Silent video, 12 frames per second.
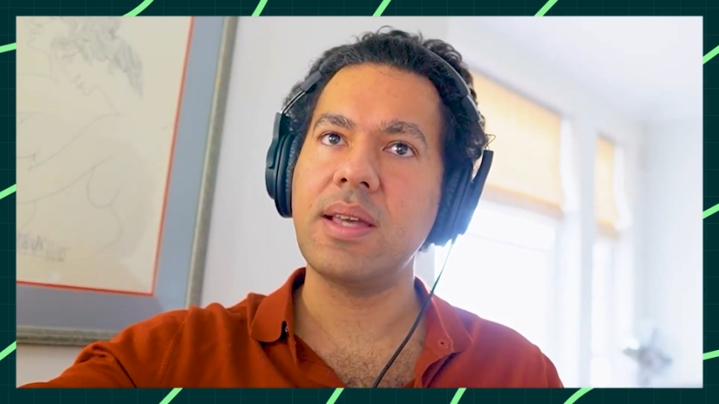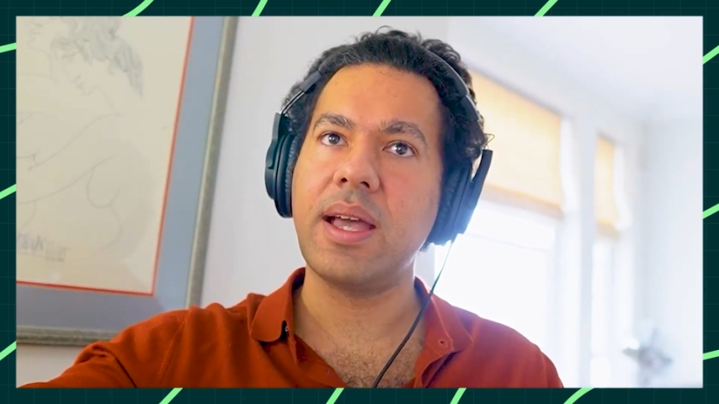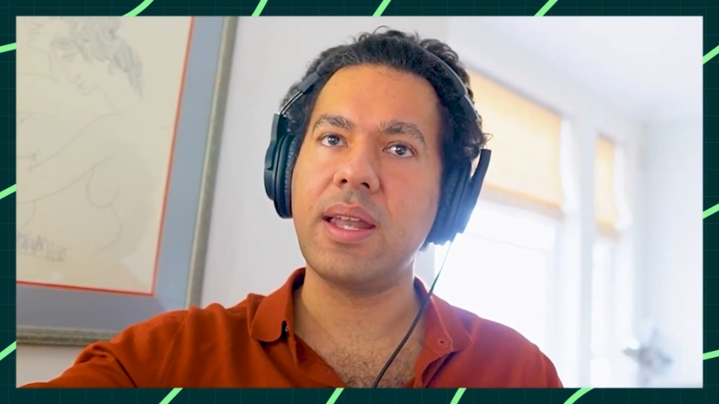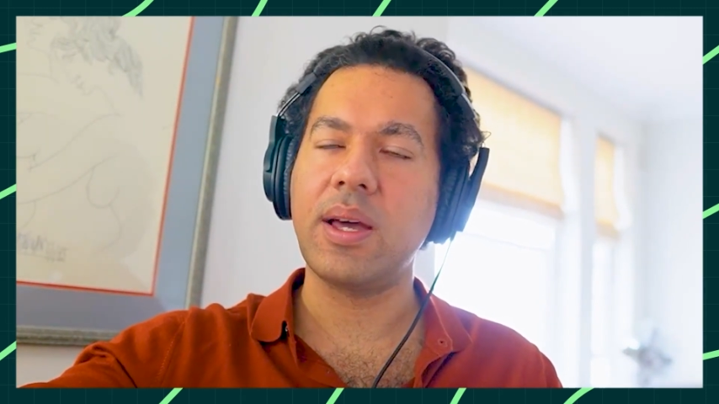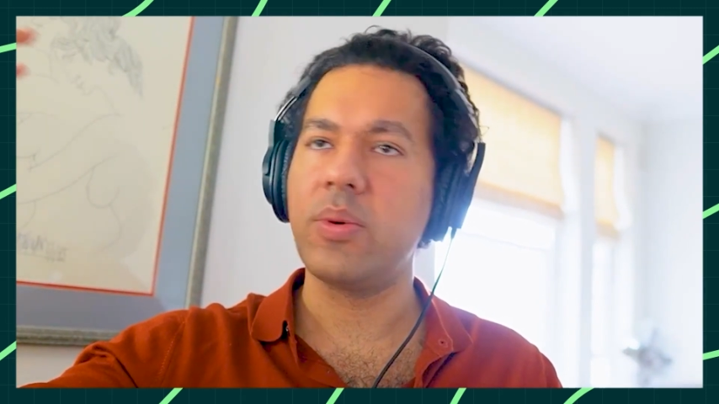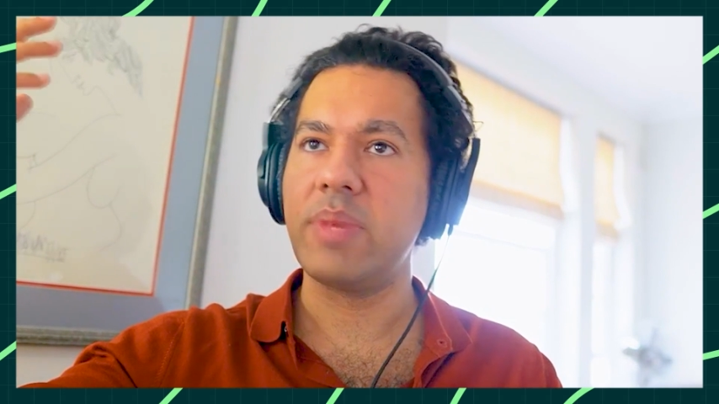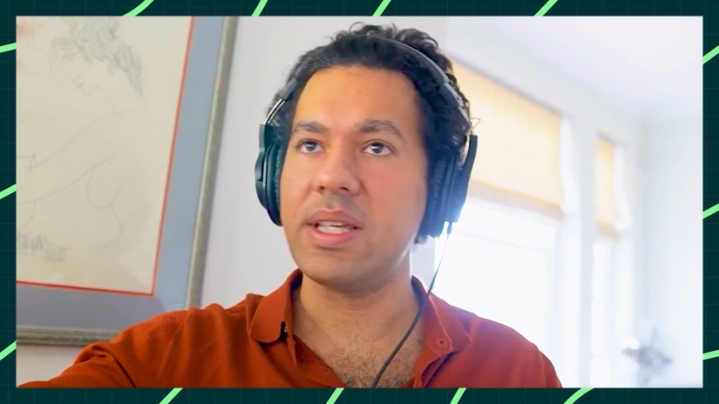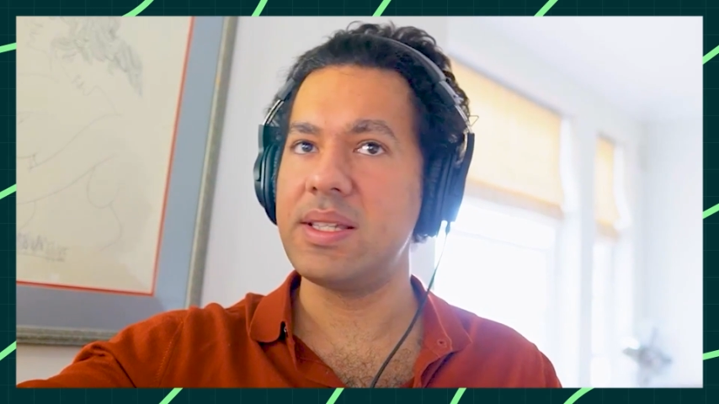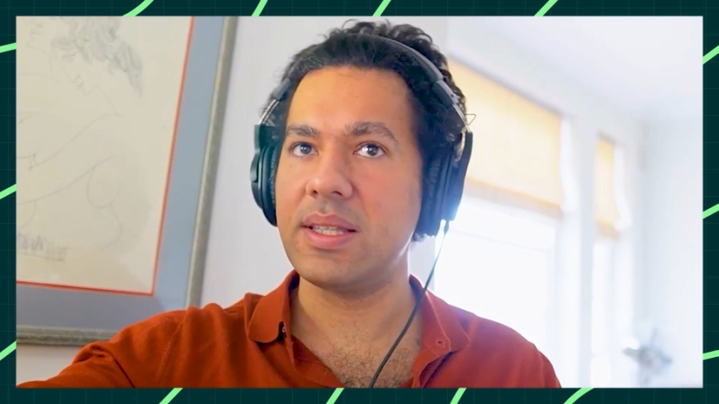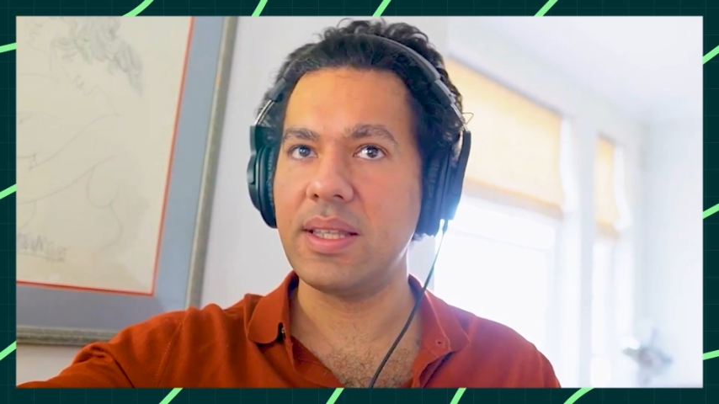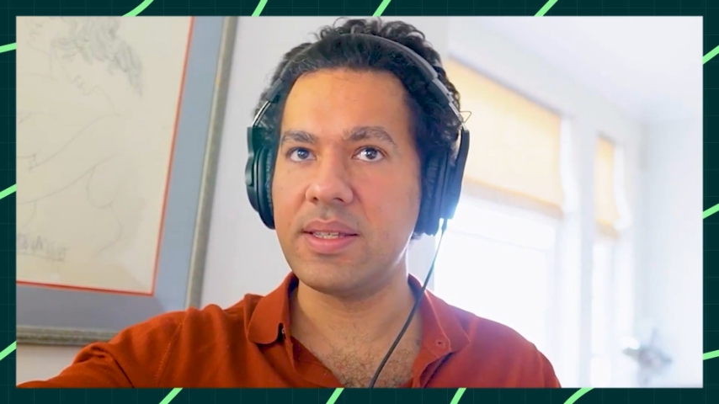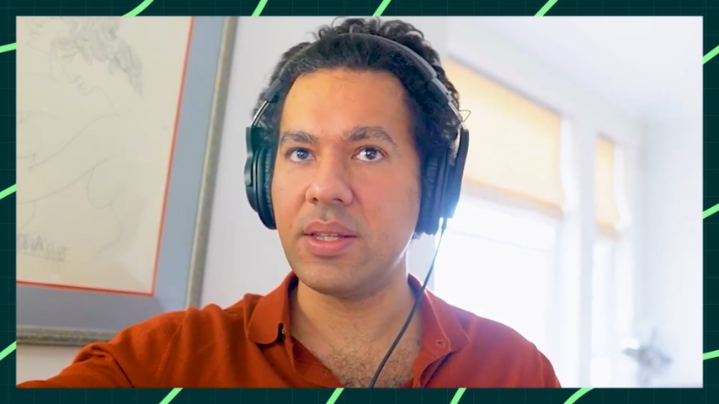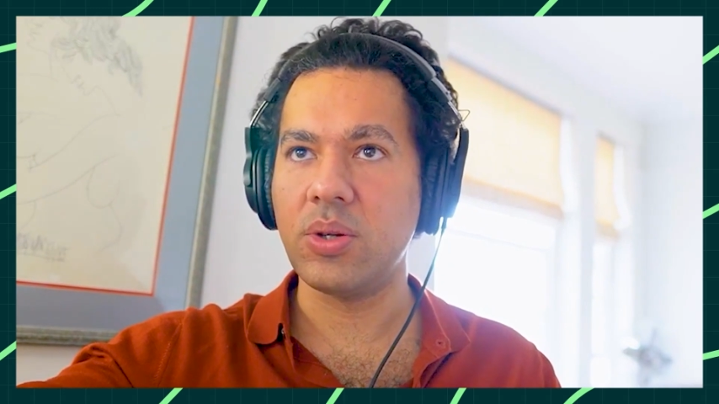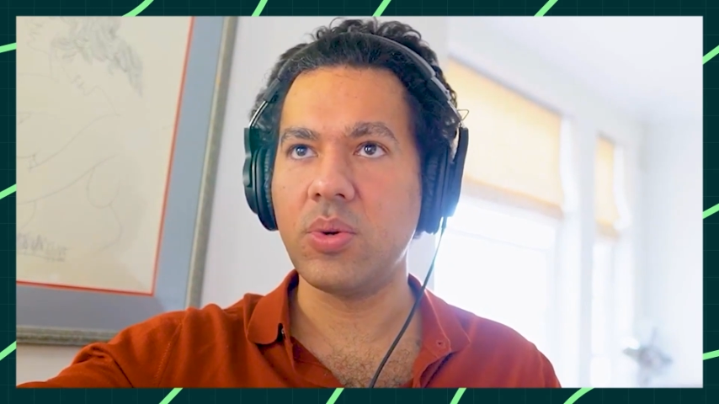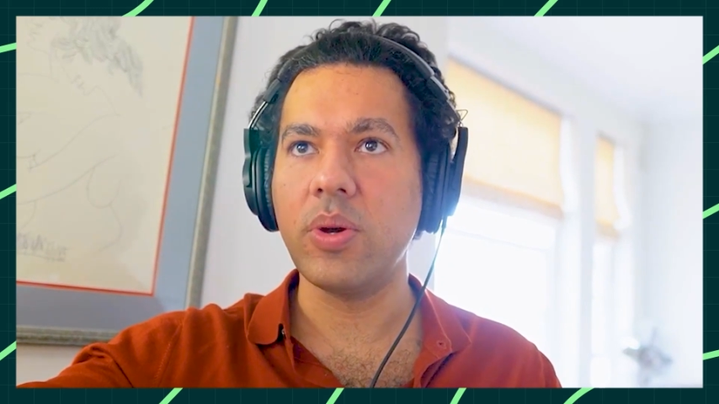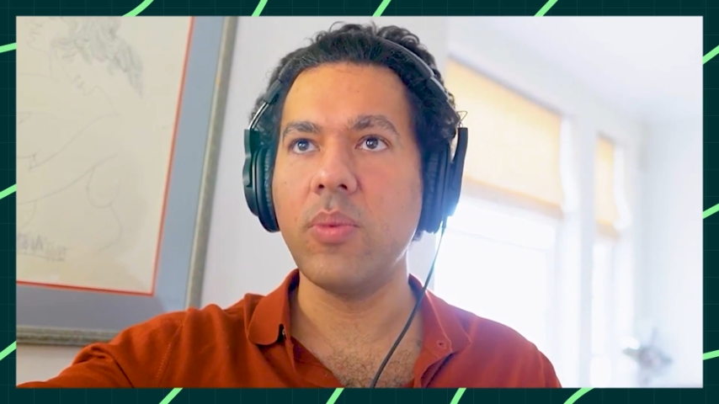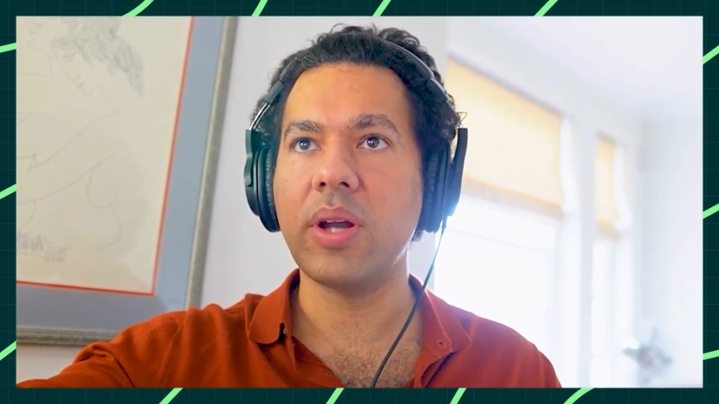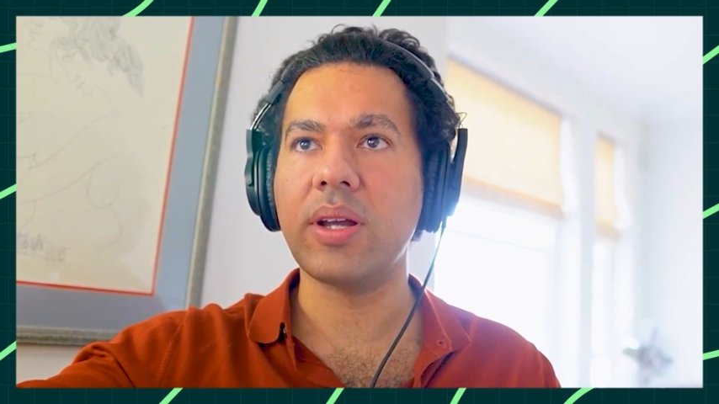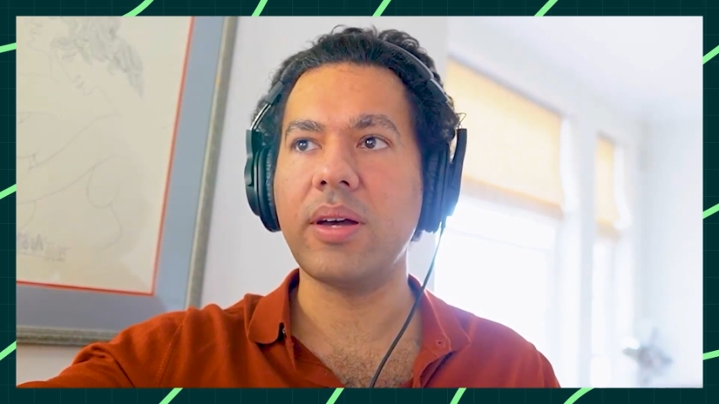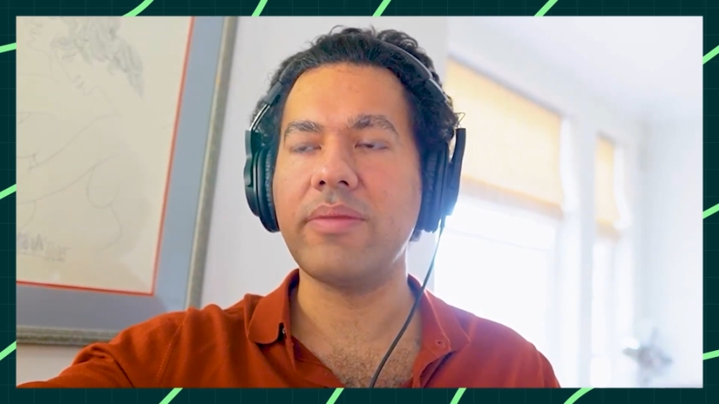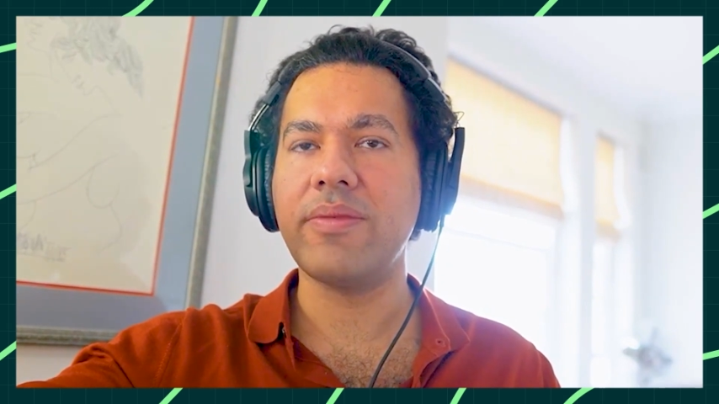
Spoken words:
and I would basically say, look, we want a